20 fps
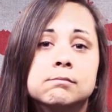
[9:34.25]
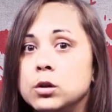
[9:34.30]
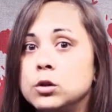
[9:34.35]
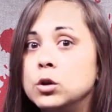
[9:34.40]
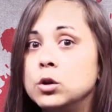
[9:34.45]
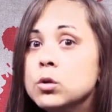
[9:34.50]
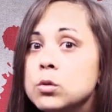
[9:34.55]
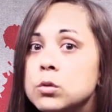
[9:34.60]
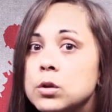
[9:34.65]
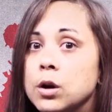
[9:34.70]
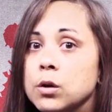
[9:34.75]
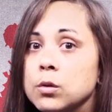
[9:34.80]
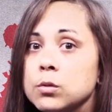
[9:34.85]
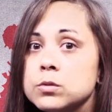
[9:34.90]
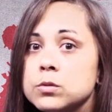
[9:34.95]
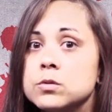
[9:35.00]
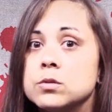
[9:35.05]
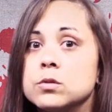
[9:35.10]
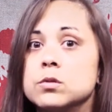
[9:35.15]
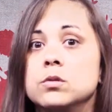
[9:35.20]

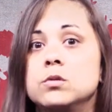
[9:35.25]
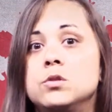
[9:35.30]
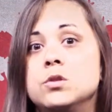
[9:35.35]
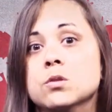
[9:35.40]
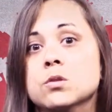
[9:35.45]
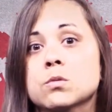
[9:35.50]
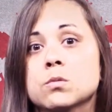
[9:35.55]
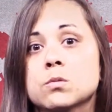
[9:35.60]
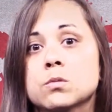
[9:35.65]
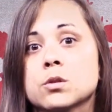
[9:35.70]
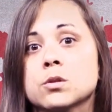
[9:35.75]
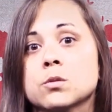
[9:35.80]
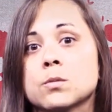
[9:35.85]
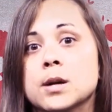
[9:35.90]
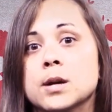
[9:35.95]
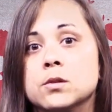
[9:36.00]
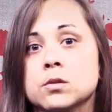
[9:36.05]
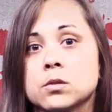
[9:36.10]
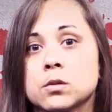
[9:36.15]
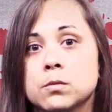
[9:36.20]
Kudos to the
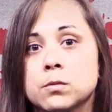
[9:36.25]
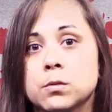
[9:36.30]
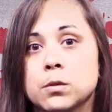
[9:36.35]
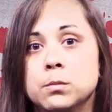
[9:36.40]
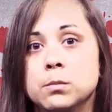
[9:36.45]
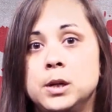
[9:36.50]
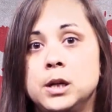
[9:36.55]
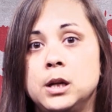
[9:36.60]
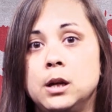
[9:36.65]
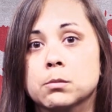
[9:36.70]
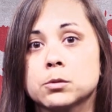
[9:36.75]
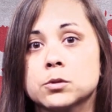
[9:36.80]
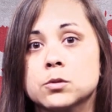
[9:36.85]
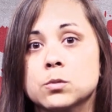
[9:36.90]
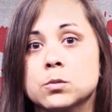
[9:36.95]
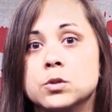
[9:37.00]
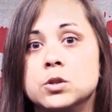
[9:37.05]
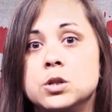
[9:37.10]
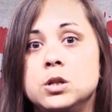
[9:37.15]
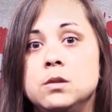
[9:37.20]
director for being able
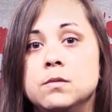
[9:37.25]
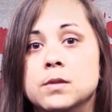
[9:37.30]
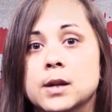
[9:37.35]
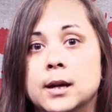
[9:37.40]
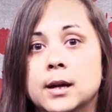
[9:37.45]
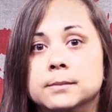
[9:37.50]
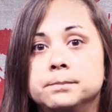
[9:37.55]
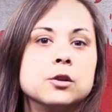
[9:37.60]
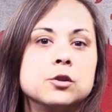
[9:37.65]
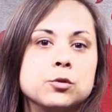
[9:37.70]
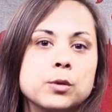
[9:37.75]
to achieve that.